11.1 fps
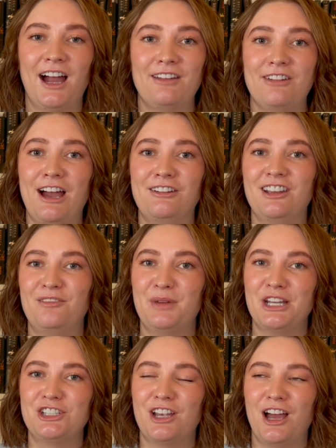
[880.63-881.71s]
I found a
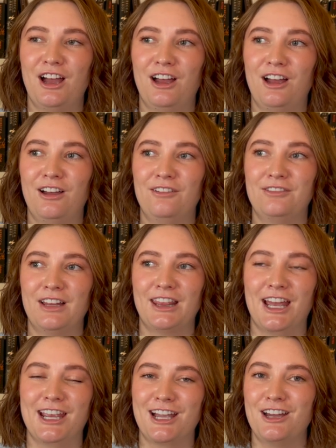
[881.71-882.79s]
bunch of like